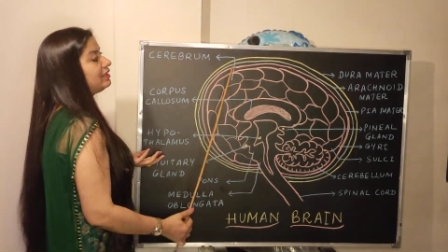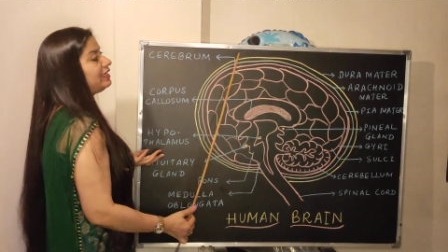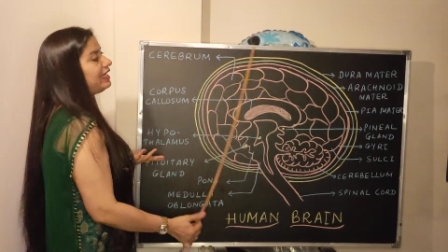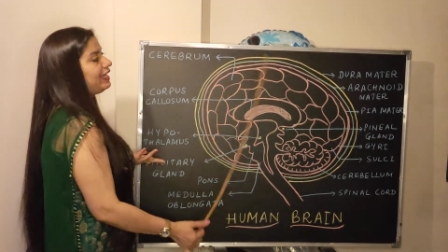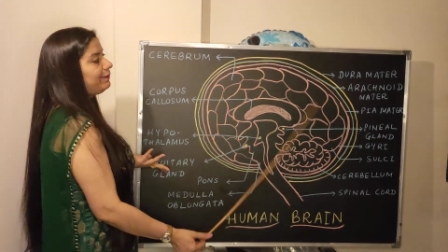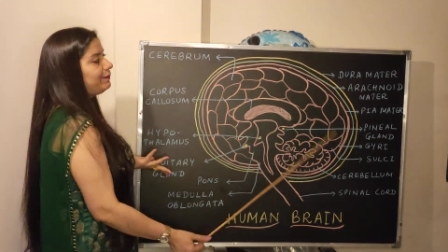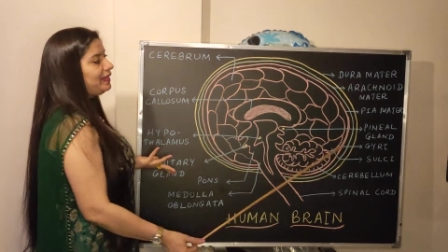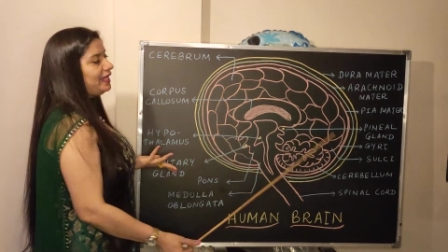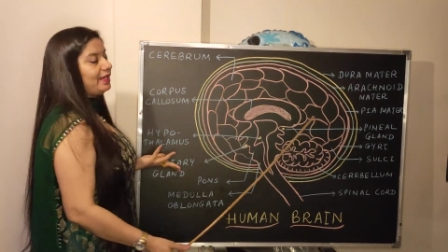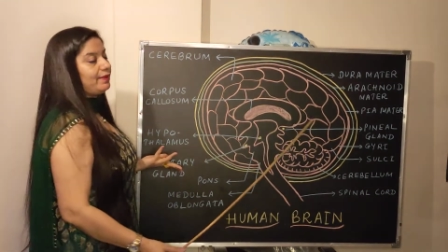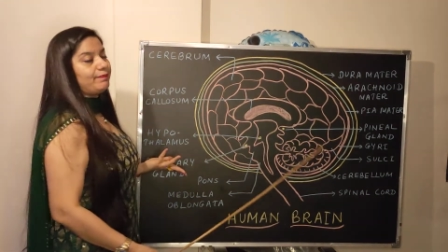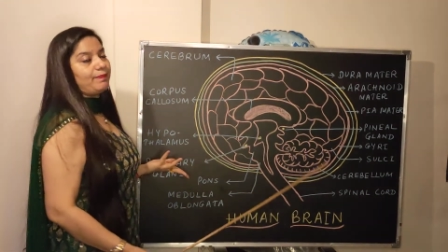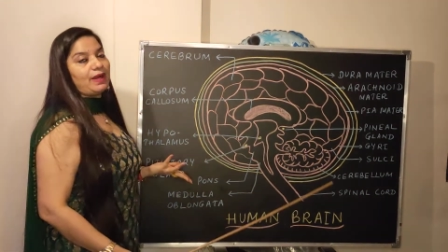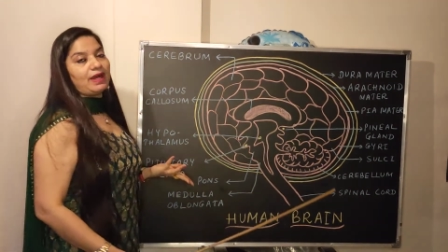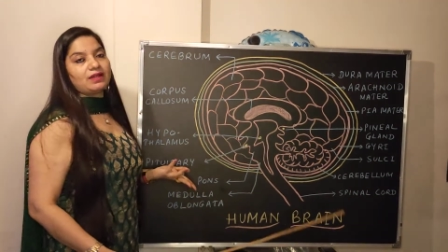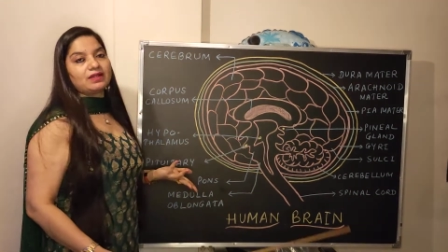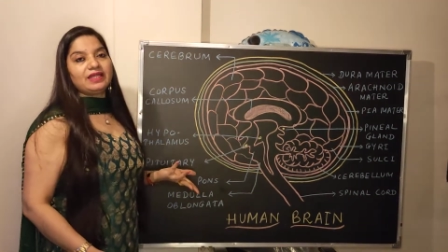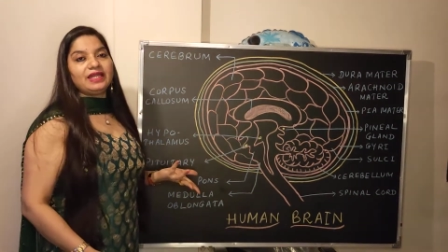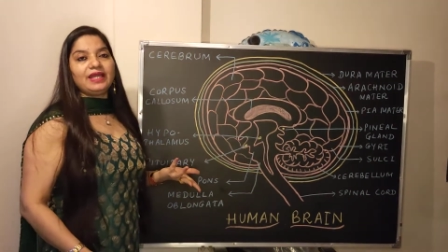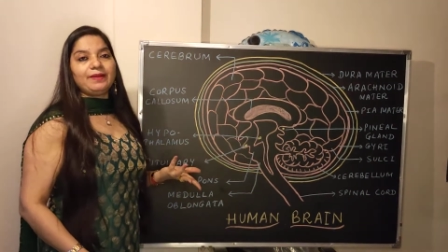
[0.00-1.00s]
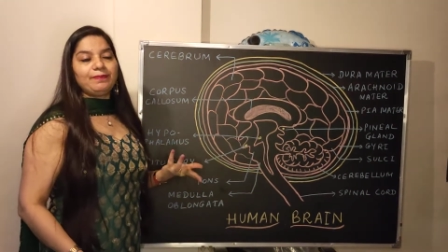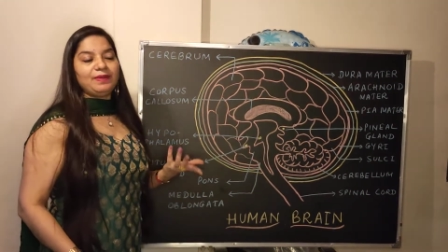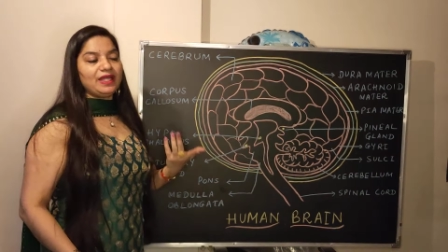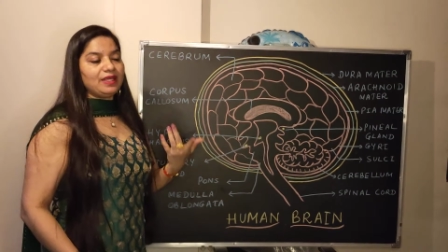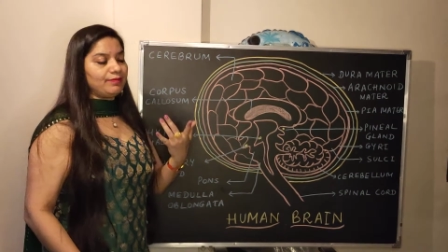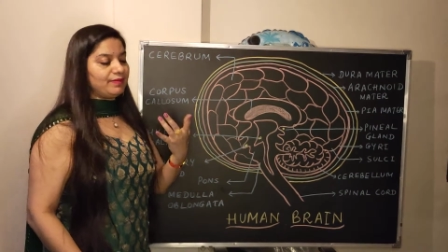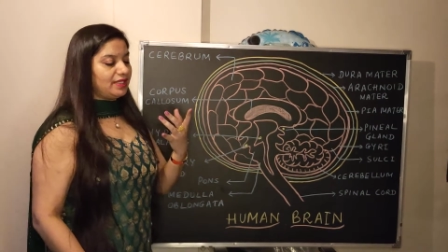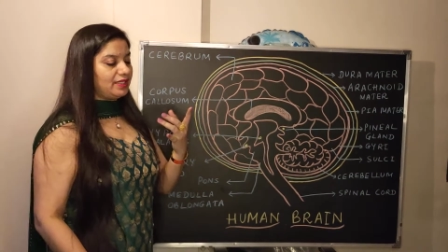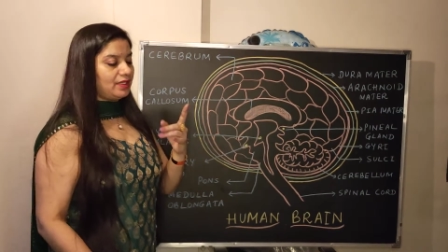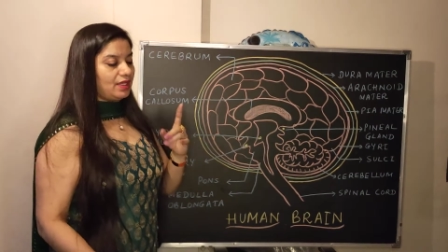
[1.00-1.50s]
the labeling part.
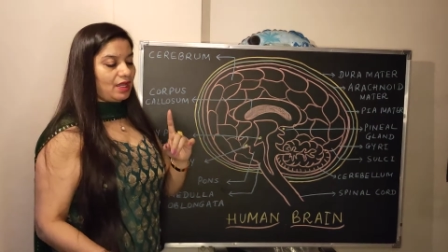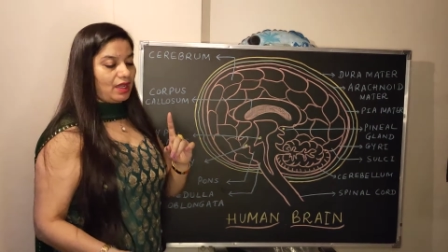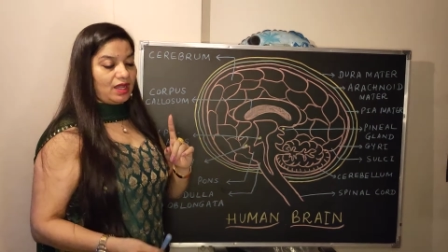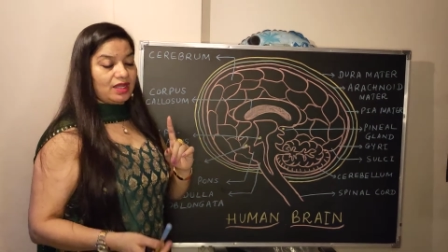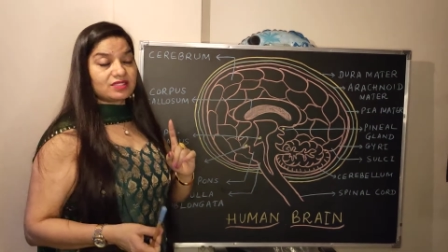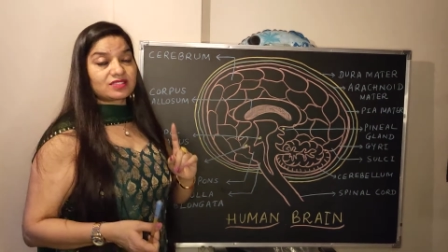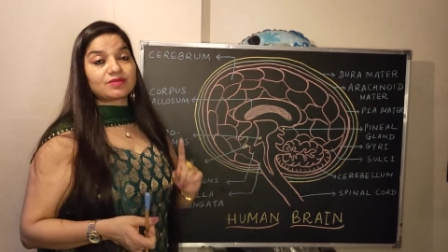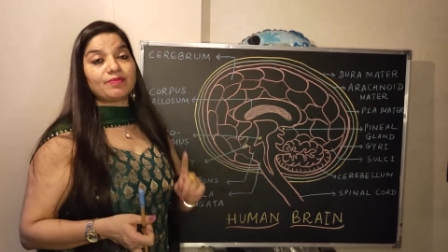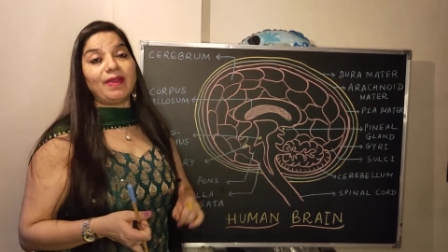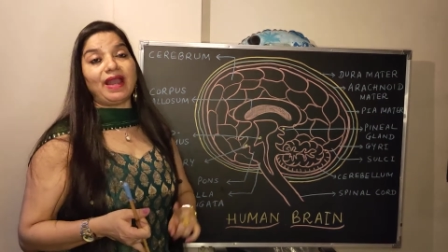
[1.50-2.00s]
Labeling mein they ask